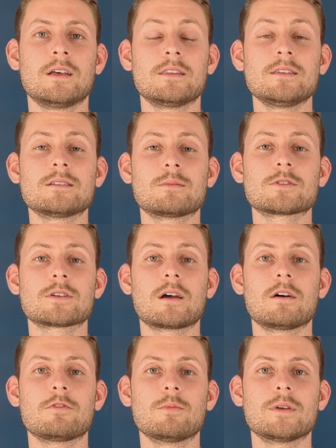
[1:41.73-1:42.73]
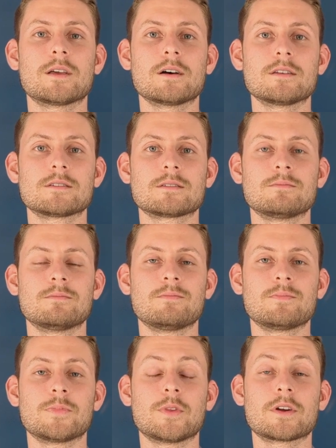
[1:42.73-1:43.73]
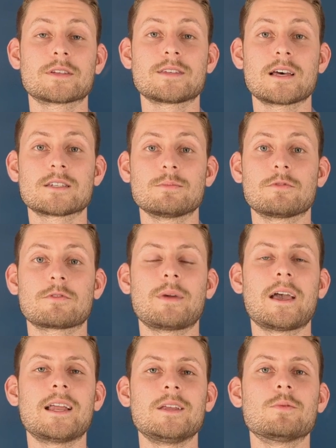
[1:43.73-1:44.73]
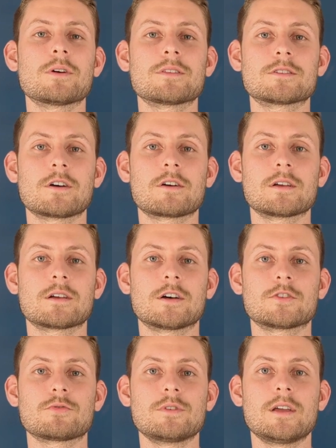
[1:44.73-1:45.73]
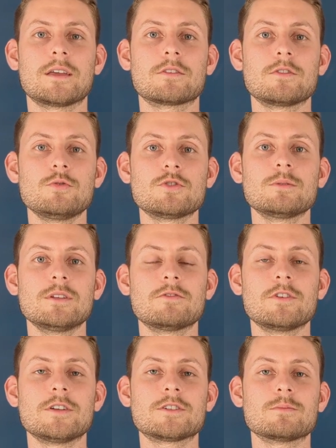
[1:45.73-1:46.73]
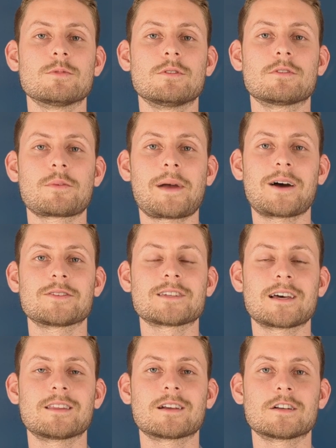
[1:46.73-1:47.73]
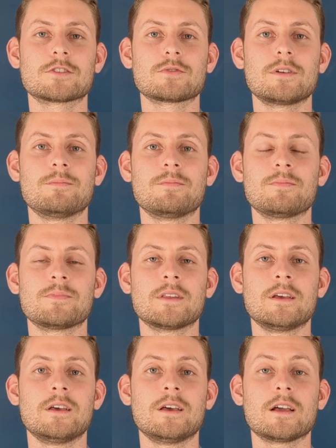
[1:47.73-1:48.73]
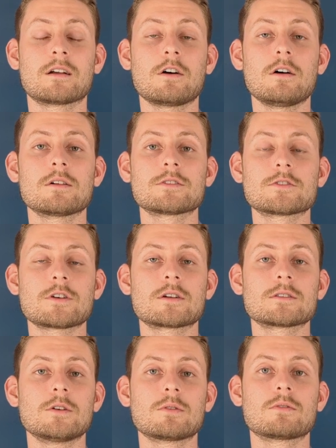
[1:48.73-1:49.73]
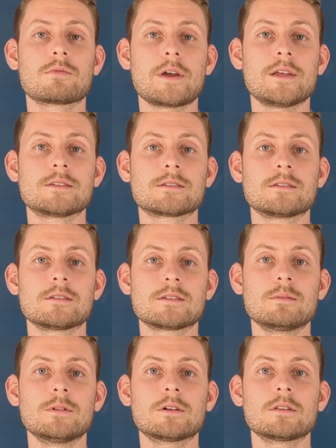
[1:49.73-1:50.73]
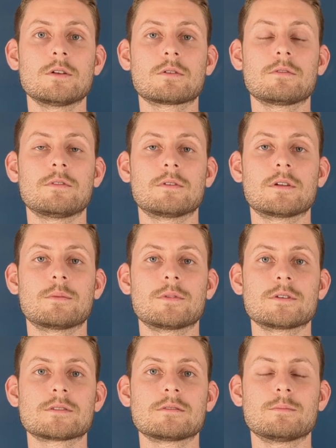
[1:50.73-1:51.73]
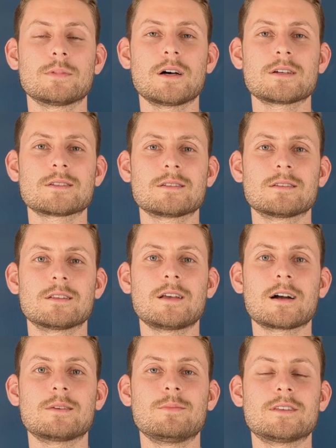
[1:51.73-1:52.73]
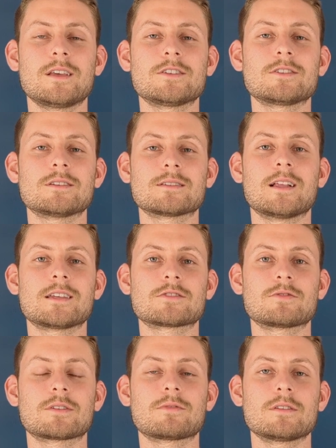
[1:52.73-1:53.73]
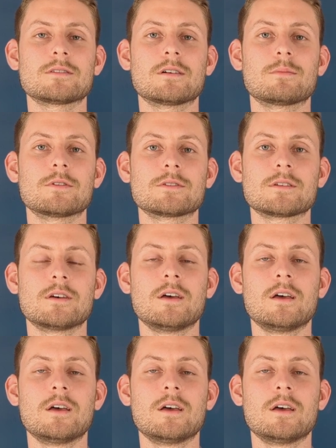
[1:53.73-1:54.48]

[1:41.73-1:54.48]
These numbers are helpful because they're accessible from anywhere in the target country, and they're usually reachable from outside the country. And callers are charged local rates, similar to local phone numbers. Plus, the documentation is less strict for these numbers.